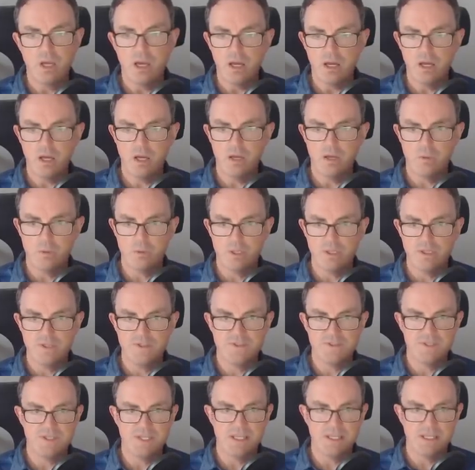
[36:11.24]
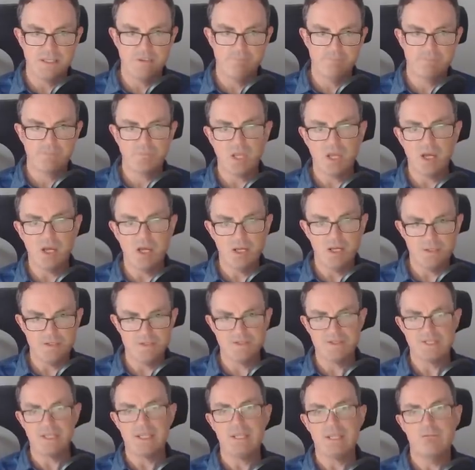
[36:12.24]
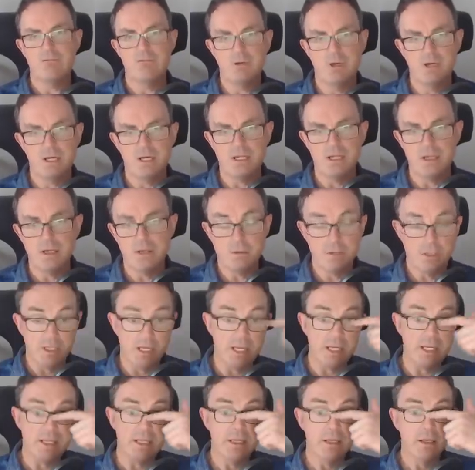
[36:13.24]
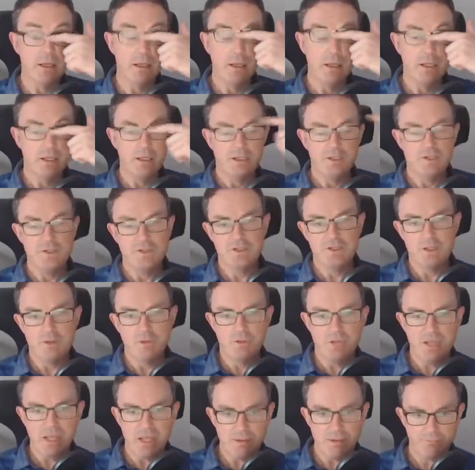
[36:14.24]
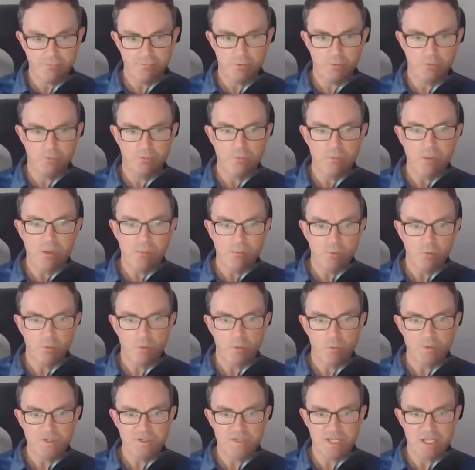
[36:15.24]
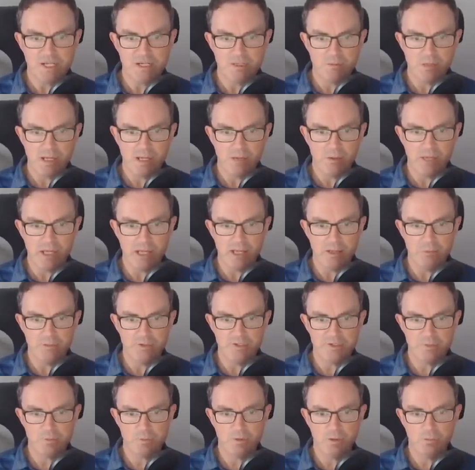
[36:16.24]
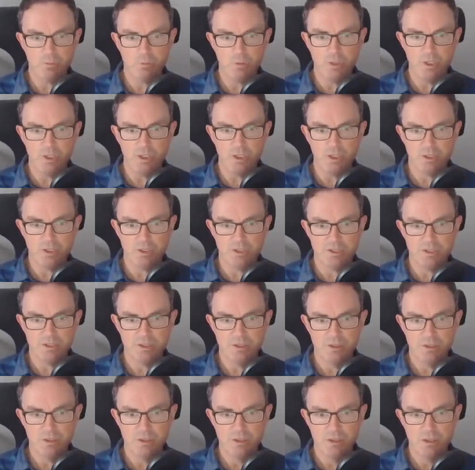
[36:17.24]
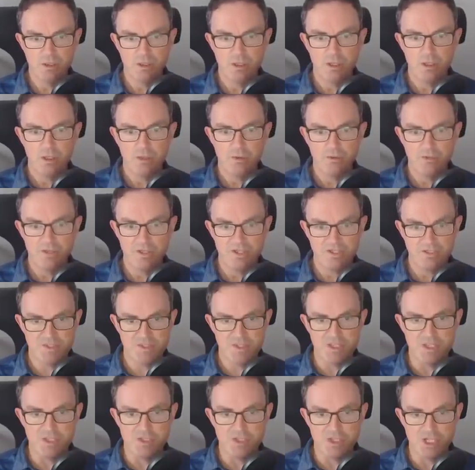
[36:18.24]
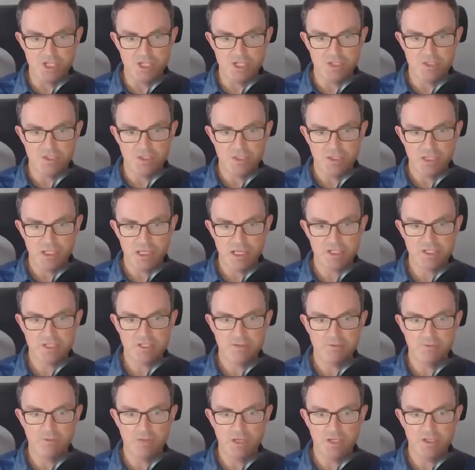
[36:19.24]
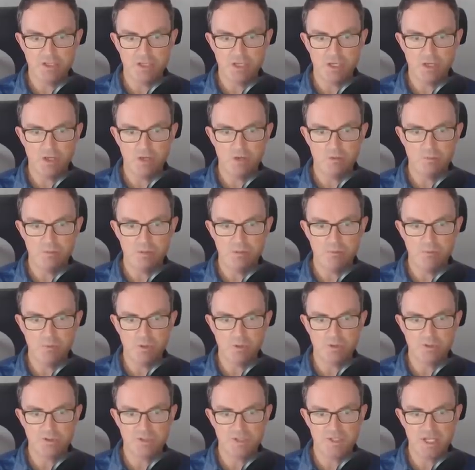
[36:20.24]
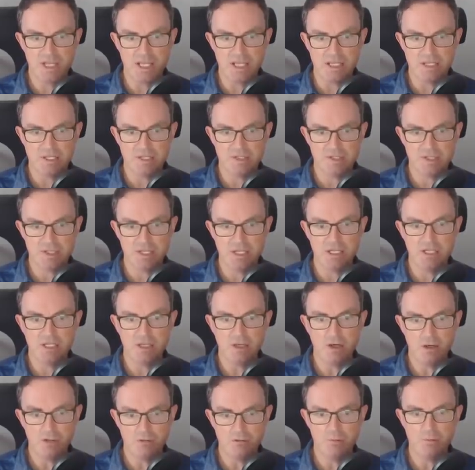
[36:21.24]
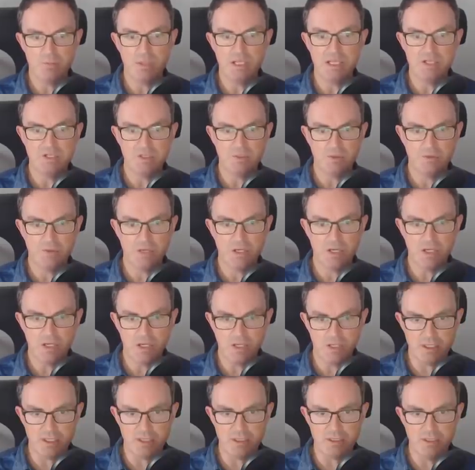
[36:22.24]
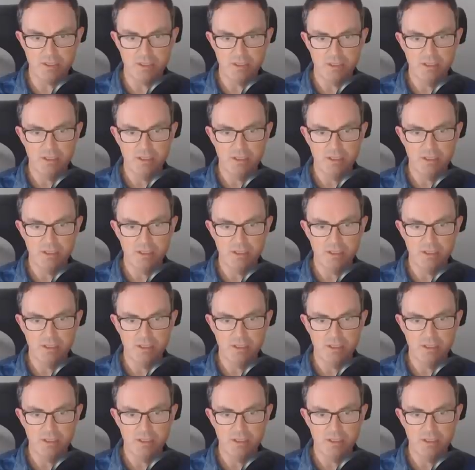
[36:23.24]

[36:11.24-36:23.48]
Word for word: Oh, I see. I see. Right, okay. So therefore, remember what we said about how this one worked. This digit has to find a home in box 6, and it can't repeat on the line.